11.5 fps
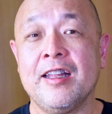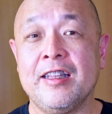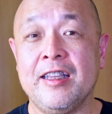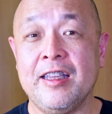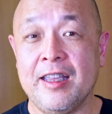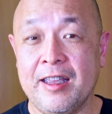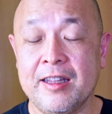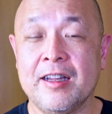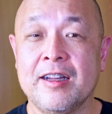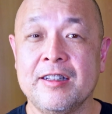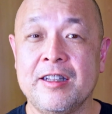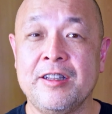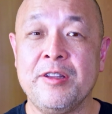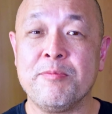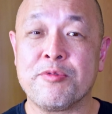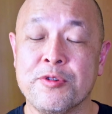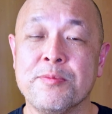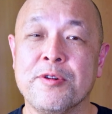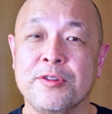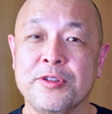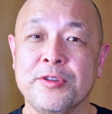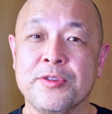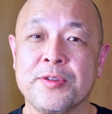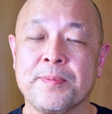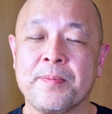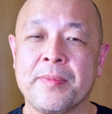the 13 Pro models.